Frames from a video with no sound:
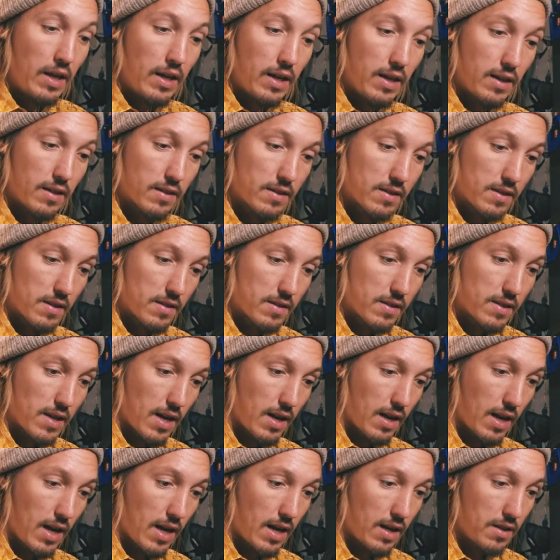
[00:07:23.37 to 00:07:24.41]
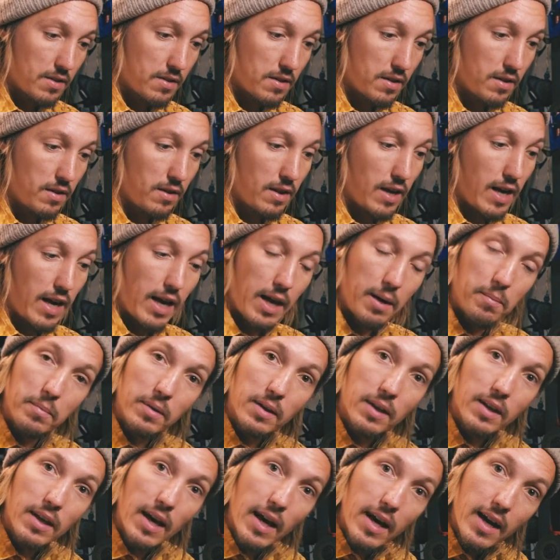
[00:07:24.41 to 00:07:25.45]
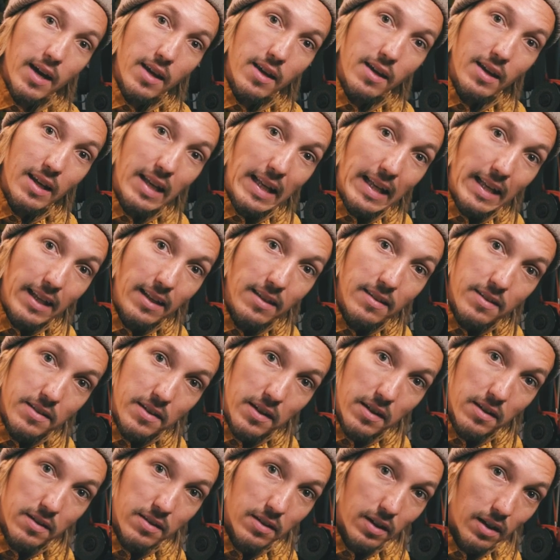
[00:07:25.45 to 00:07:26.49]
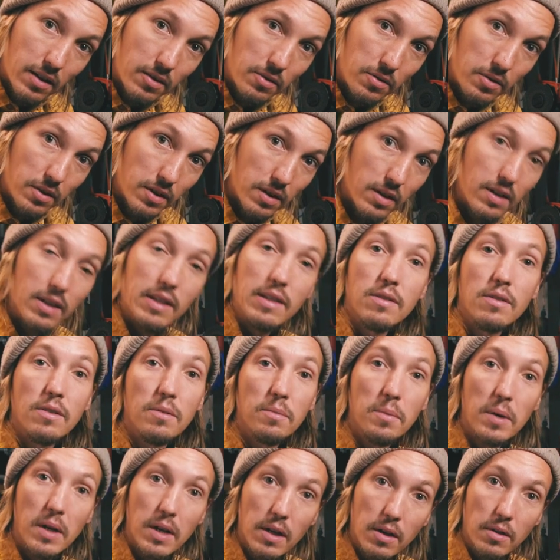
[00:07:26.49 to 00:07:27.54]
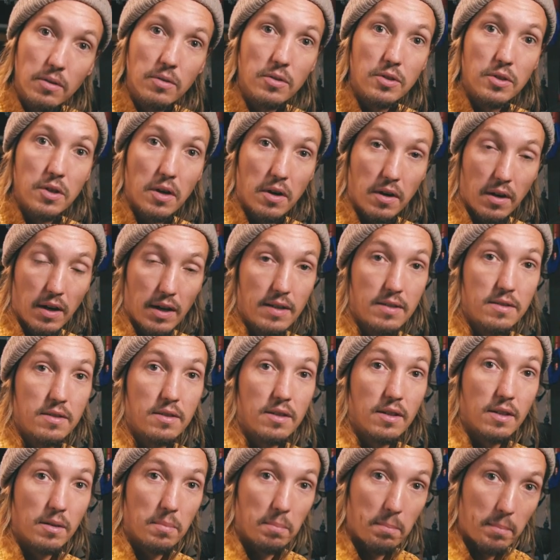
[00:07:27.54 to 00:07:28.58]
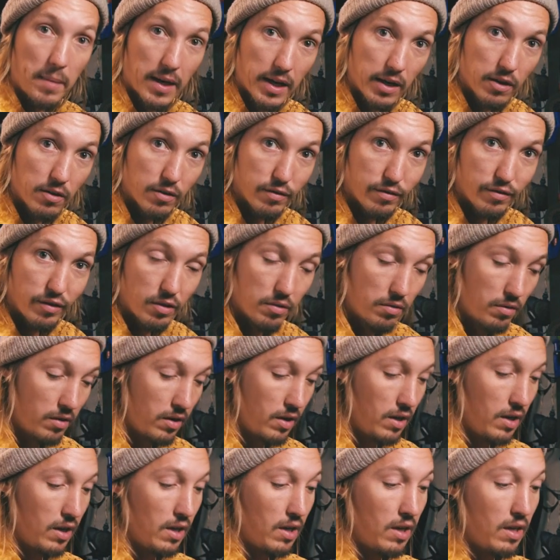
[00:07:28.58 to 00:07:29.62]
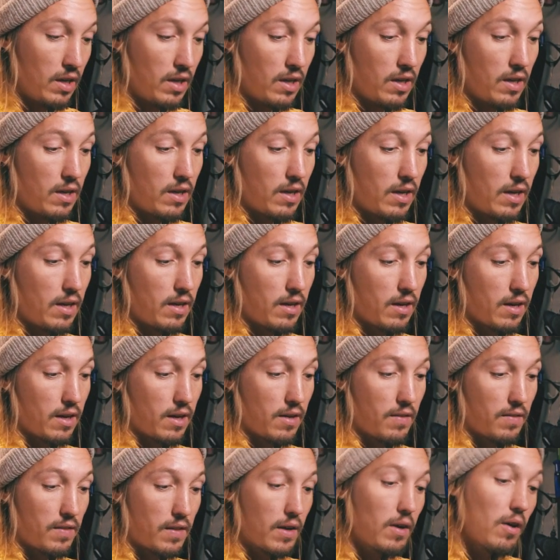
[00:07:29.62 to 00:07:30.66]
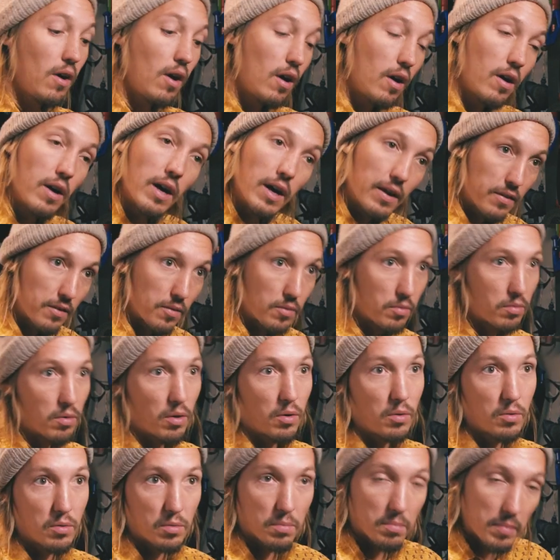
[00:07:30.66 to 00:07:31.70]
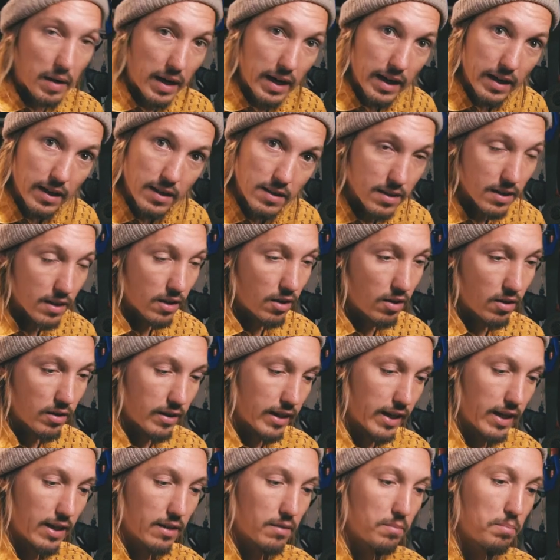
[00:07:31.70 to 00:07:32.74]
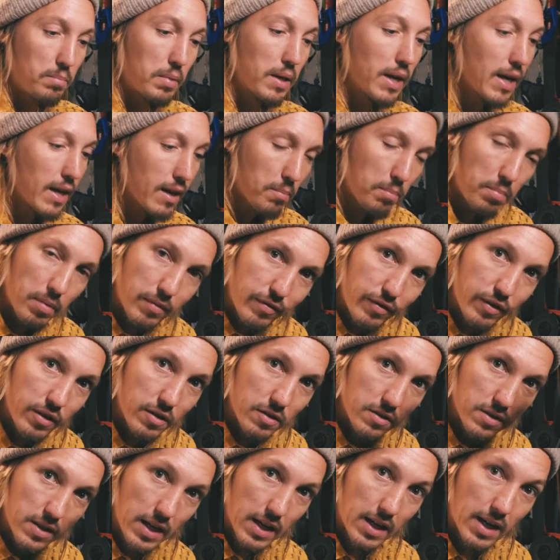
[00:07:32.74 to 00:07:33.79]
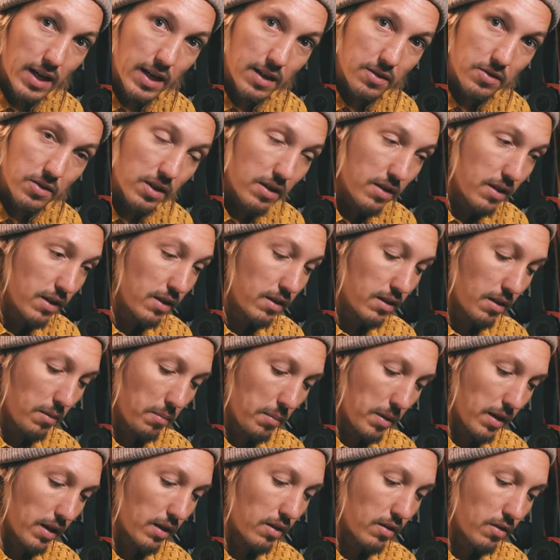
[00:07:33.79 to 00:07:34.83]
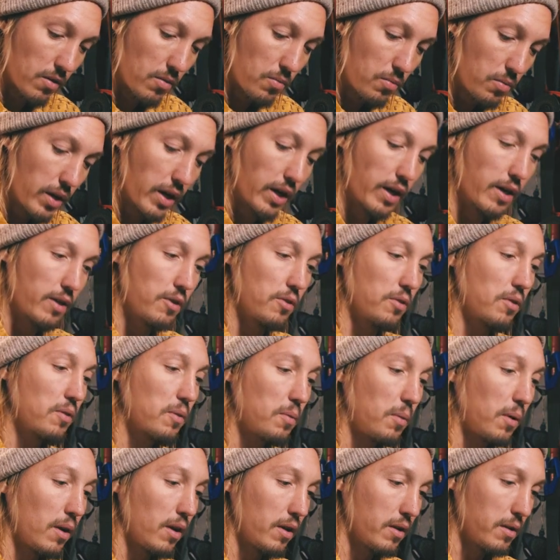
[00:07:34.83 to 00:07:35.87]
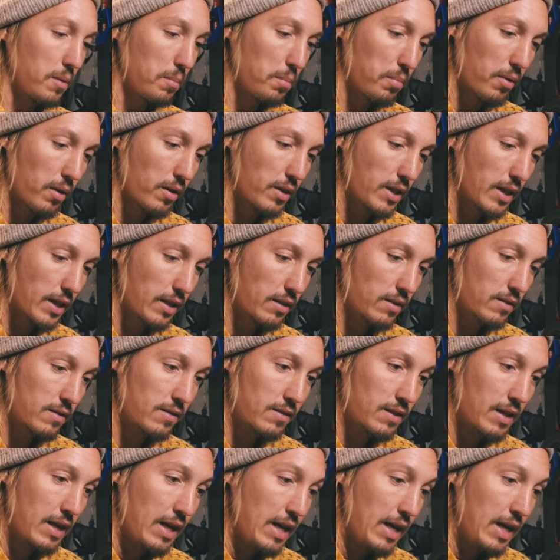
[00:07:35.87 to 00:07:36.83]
It's the Sennheiser MKE600. It's a really good journalistic microphone. There are other Rode mics and all that, but I prefer Sennheiser. I think they make really good quality products.